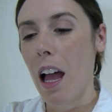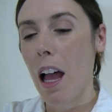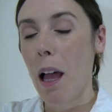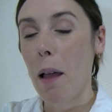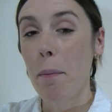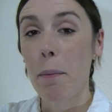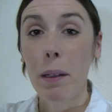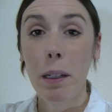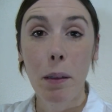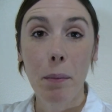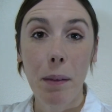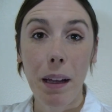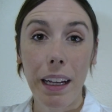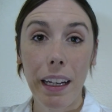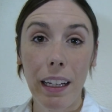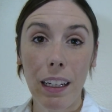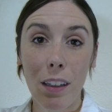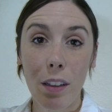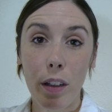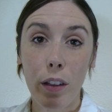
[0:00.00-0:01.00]
I'm putting my
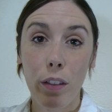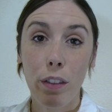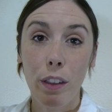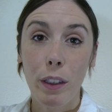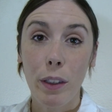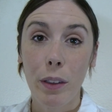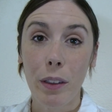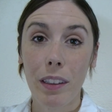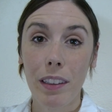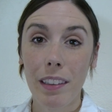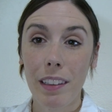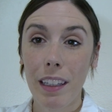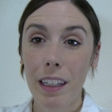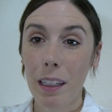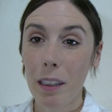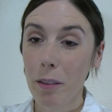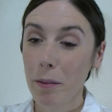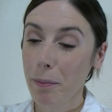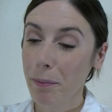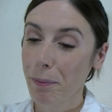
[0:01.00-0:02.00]
hand over yours now.